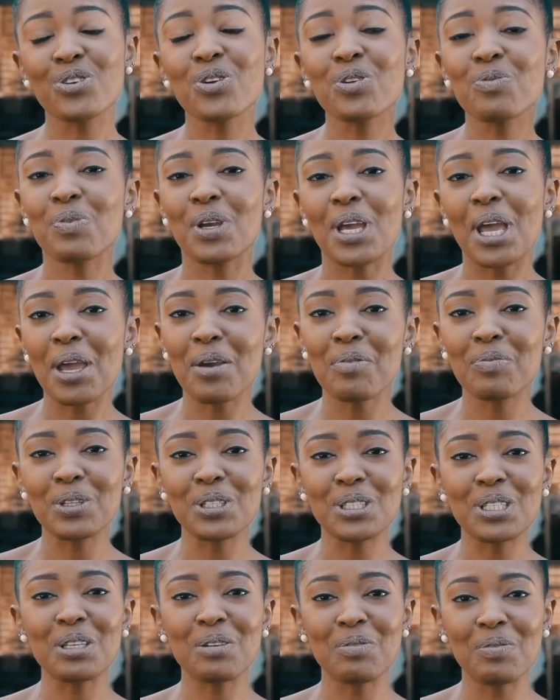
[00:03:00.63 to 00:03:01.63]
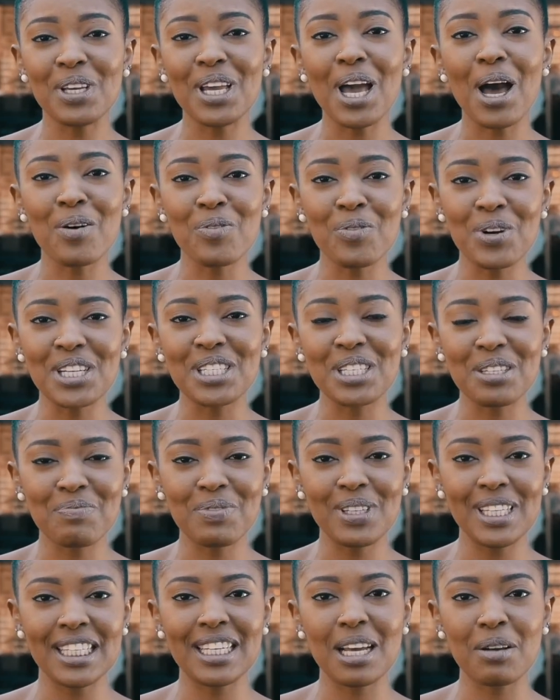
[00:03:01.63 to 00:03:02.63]
should be able to be a
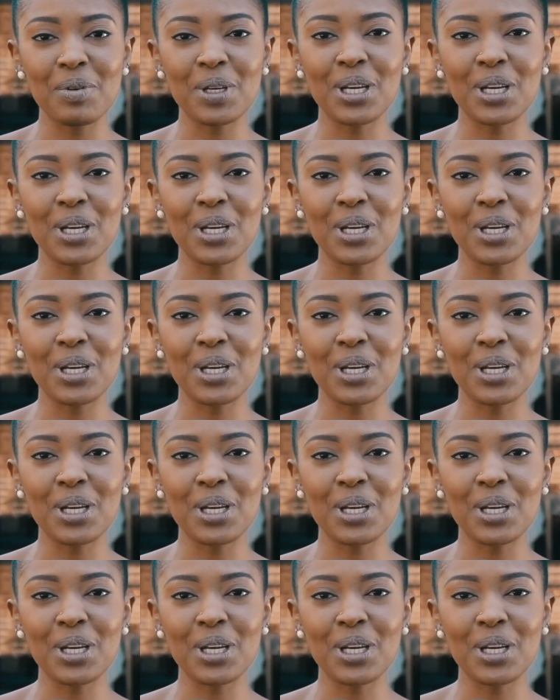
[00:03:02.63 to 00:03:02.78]
worship leader,